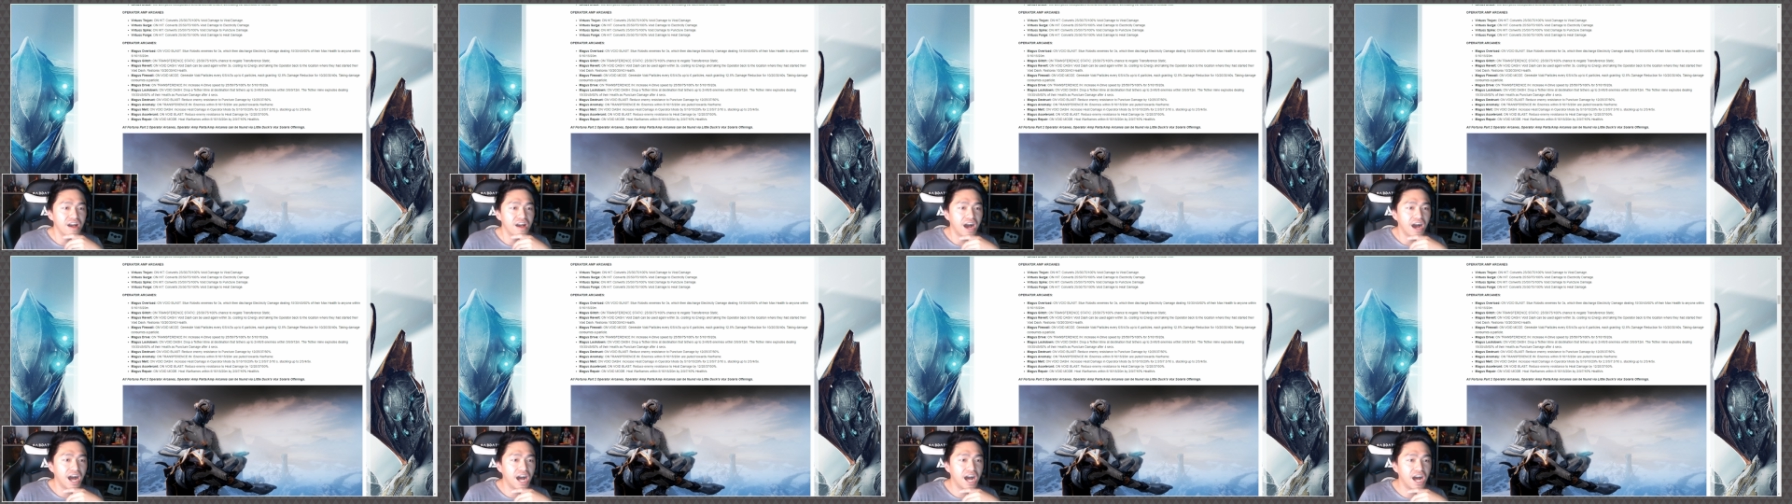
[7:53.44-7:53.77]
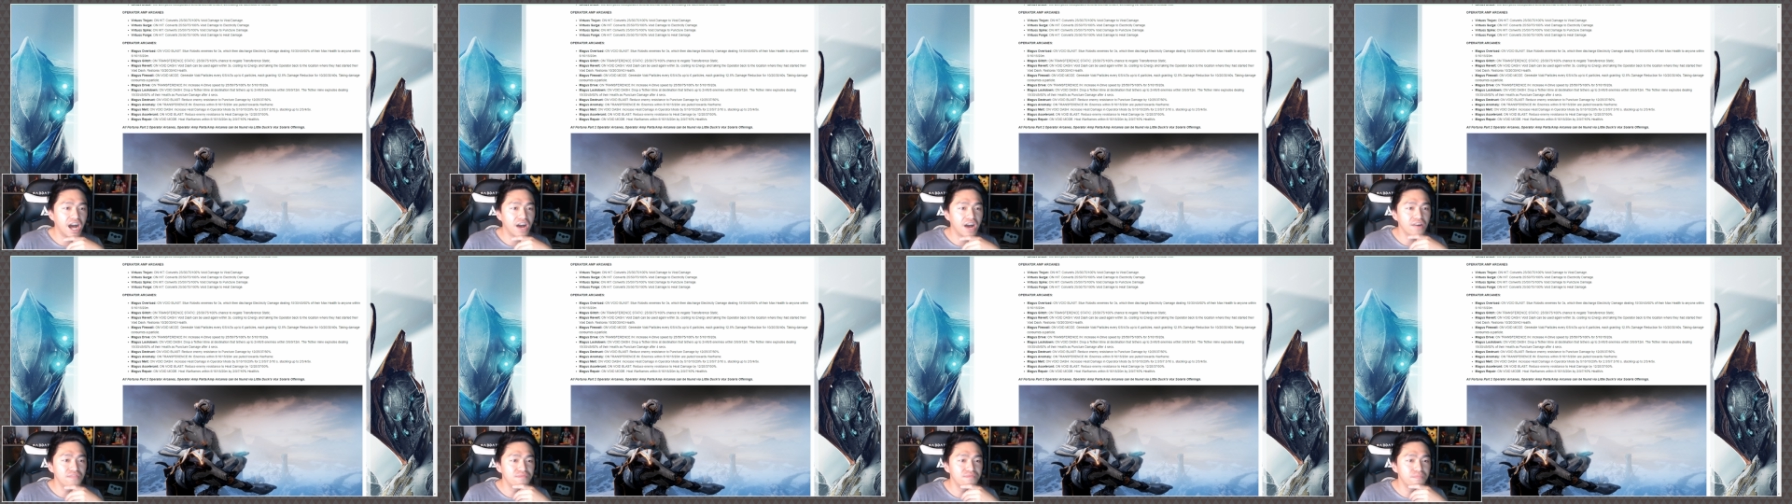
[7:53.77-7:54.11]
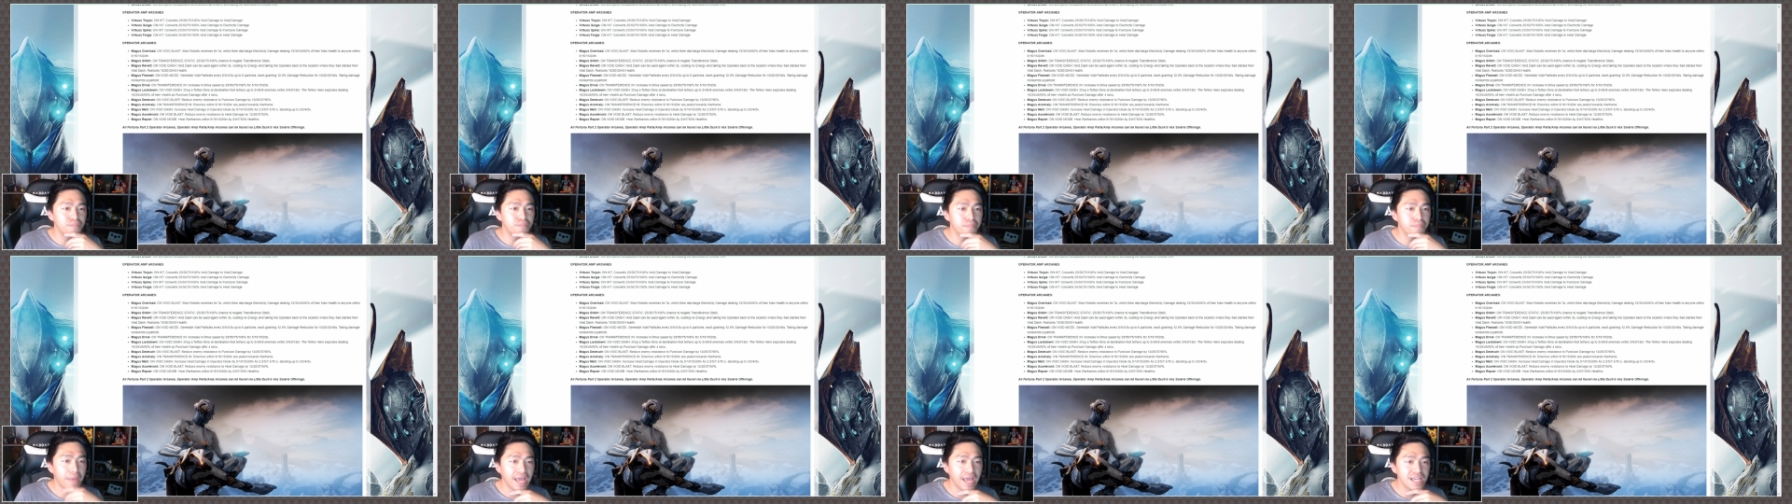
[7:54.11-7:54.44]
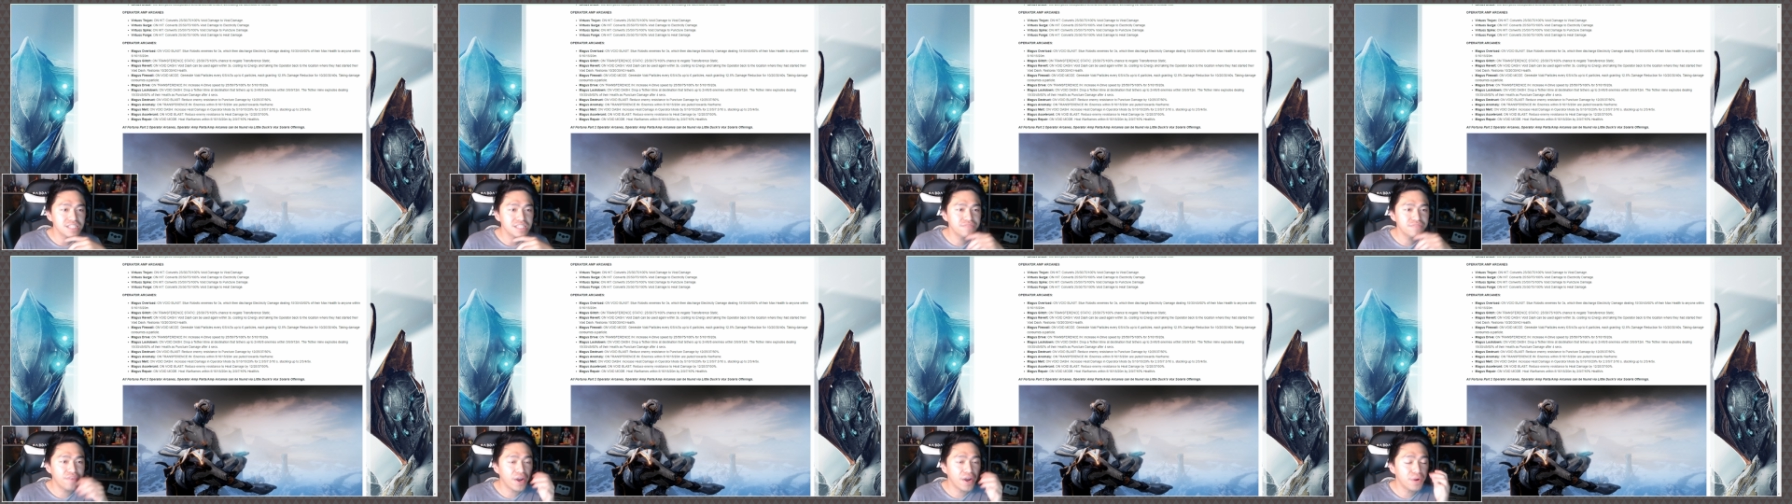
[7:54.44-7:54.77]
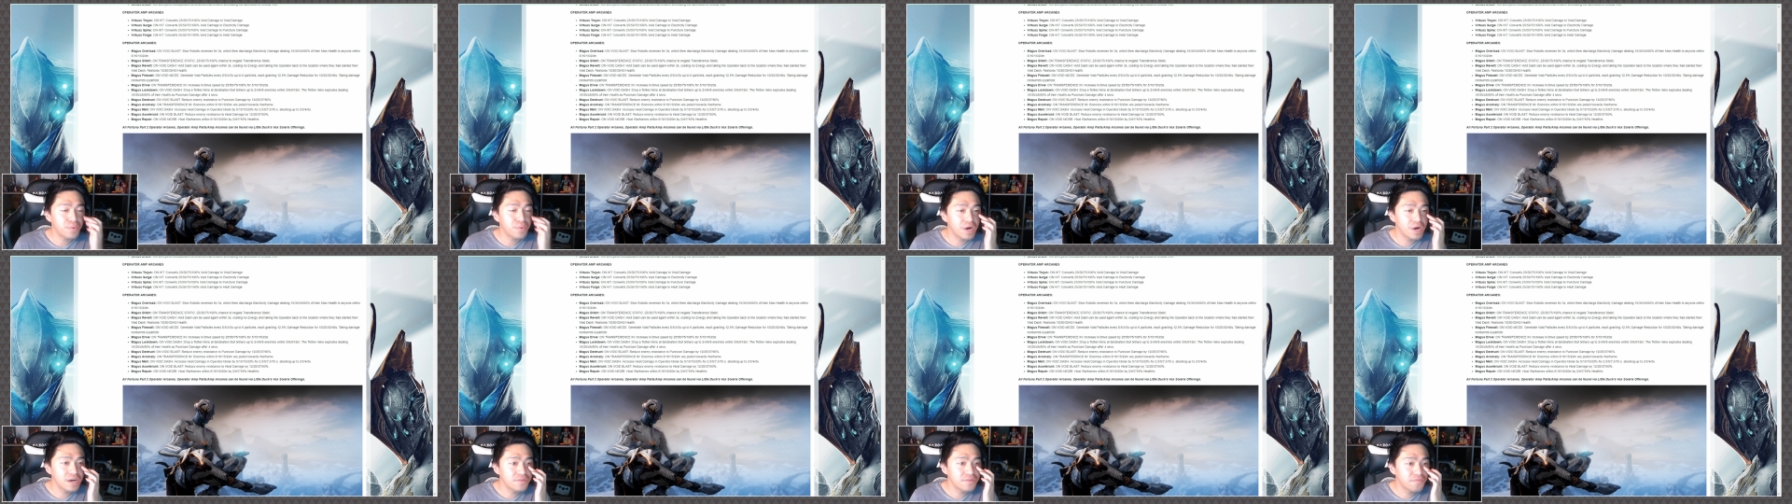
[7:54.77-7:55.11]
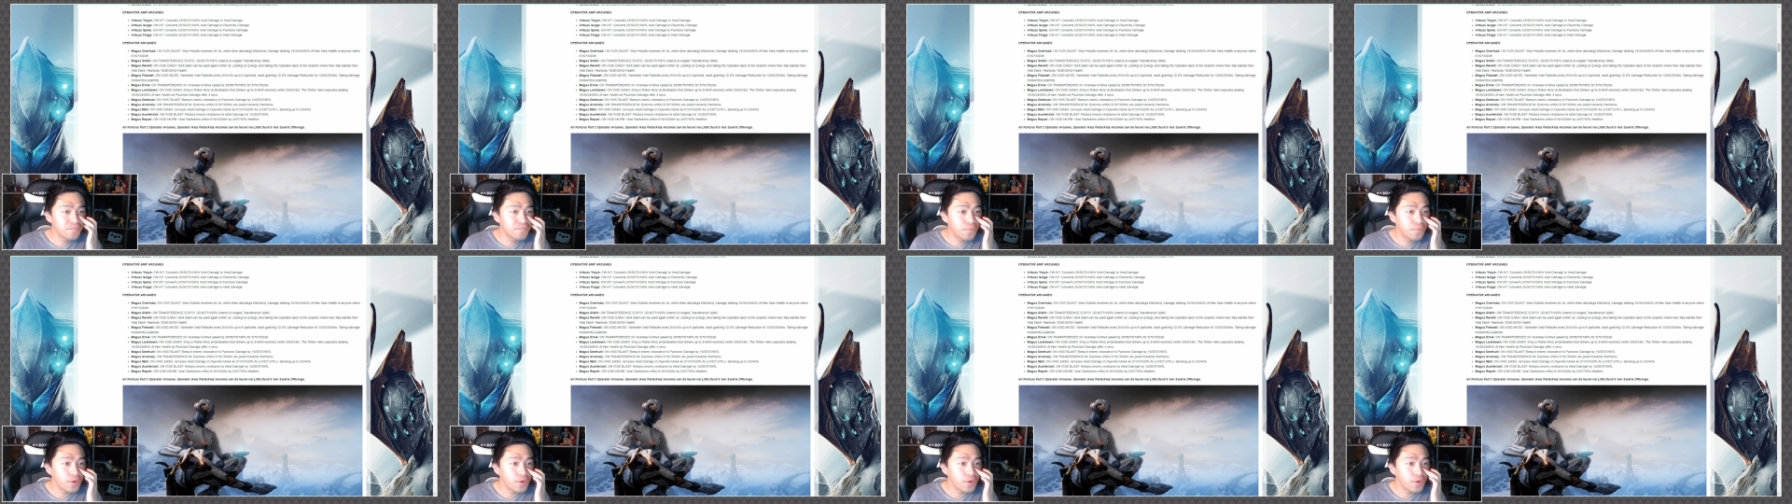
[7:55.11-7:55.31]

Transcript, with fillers: Uh, Magus Firewall and